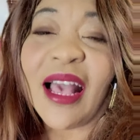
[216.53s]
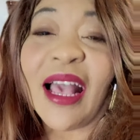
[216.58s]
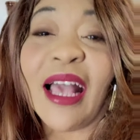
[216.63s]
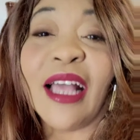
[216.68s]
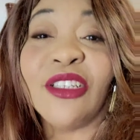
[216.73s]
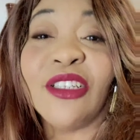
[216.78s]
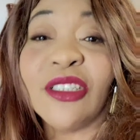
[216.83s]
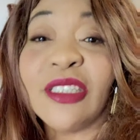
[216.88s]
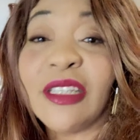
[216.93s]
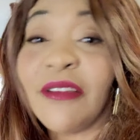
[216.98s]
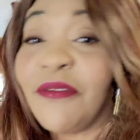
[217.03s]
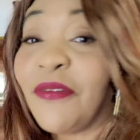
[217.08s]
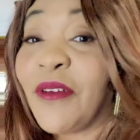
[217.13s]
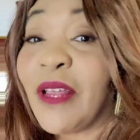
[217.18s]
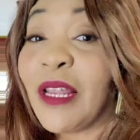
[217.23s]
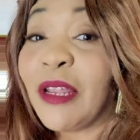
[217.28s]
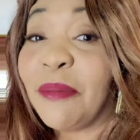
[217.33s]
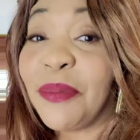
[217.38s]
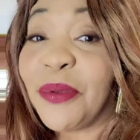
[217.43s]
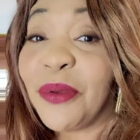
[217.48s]
and to
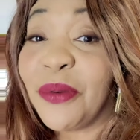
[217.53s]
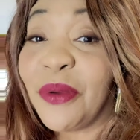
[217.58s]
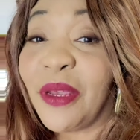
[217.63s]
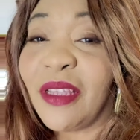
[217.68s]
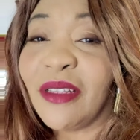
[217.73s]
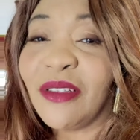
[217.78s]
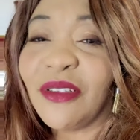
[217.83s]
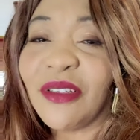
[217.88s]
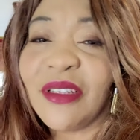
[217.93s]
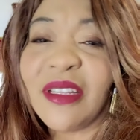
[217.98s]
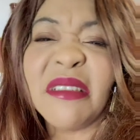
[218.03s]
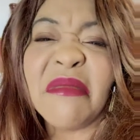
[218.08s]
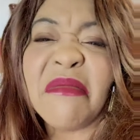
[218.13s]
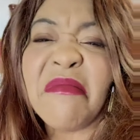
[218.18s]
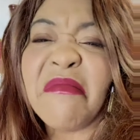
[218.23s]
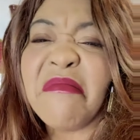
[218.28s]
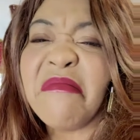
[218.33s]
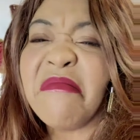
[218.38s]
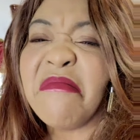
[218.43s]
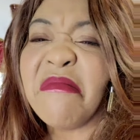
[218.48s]
develop you into this
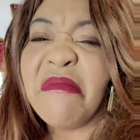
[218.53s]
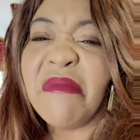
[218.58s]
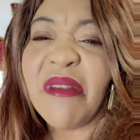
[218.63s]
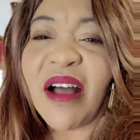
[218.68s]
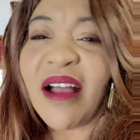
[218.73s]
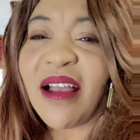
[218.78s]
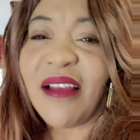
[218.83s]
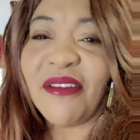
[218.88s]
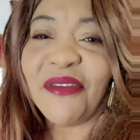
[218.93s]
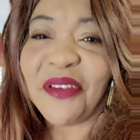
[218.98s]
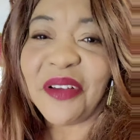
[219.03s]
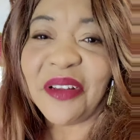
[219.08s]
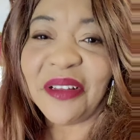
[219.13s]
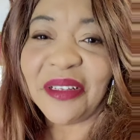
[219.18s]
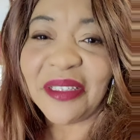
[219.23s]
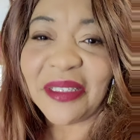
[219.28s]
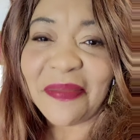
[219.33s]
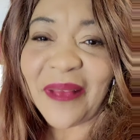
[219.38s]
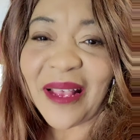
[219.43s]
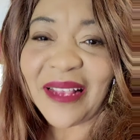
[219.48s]

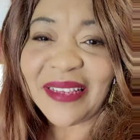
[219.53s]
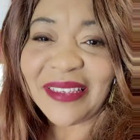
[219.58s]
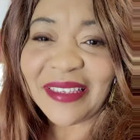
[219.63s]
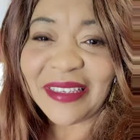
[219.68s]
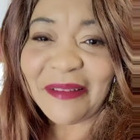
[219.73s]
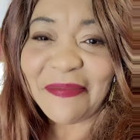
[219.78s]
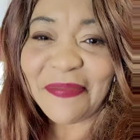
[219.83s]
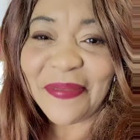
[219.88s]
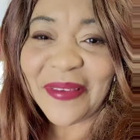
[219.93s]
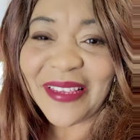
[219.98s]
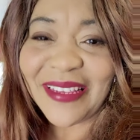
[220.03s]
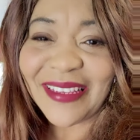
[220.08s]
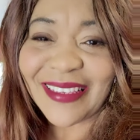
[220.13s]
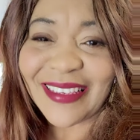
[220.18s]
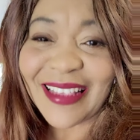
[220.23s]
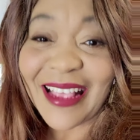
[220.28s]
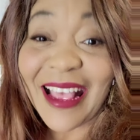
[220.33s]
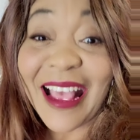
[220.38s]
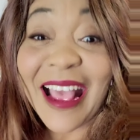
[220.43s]
marvelous masterpiece.